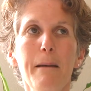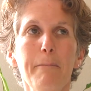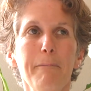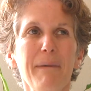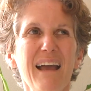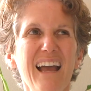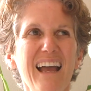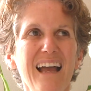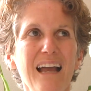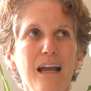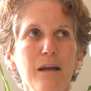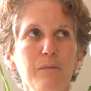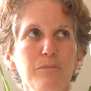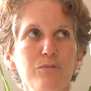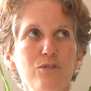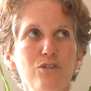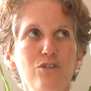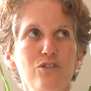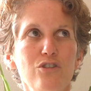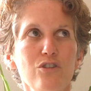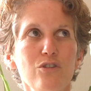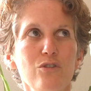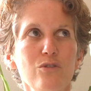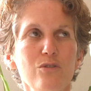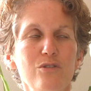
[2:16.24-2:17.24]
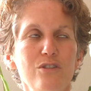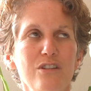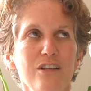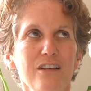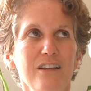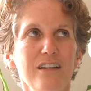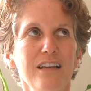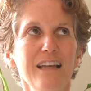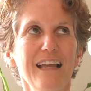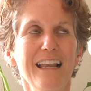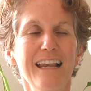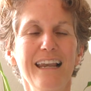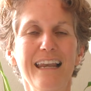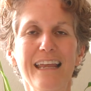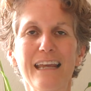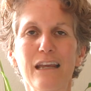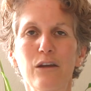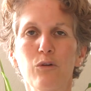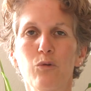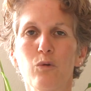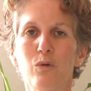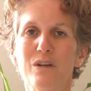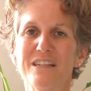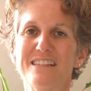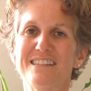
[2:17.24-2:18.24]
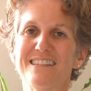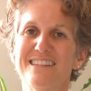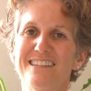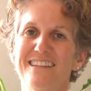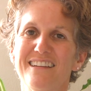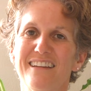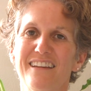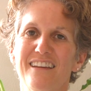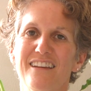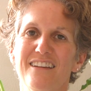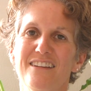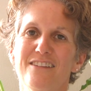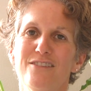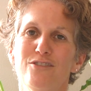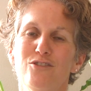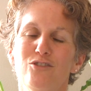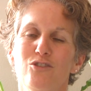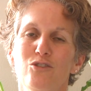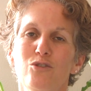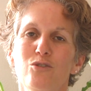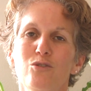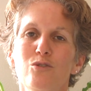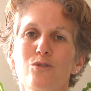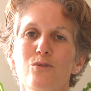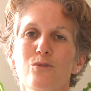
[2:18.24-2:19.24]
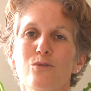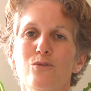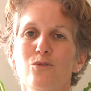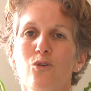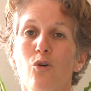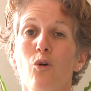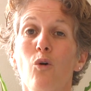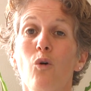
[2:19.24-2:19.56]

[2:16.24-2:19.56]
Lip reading: perhaps due to linguistic issues